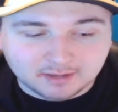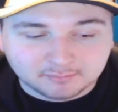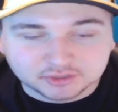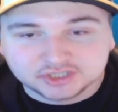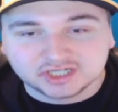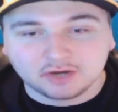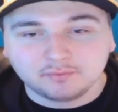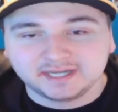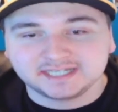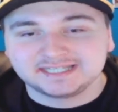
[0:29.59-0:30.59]
But shall
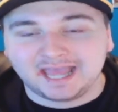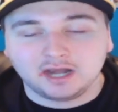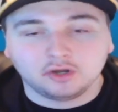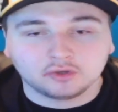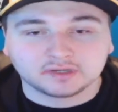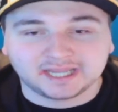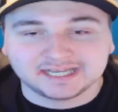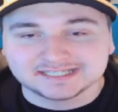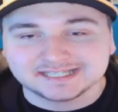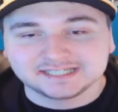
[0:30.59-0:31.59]
we get a look
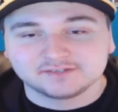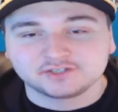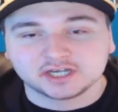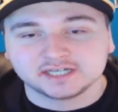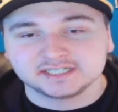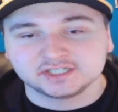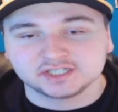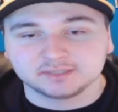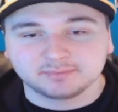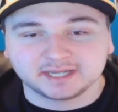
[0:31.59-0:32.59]
into this Chinese
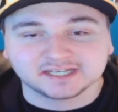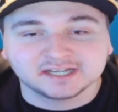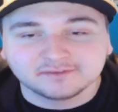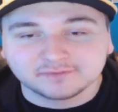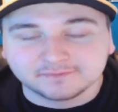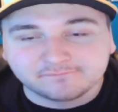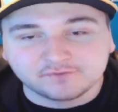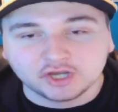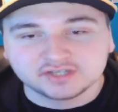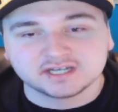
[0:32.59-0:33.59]
GP for the
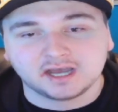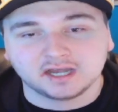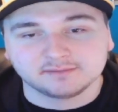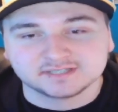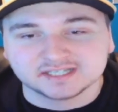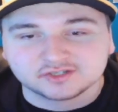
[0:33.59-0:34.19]
first time since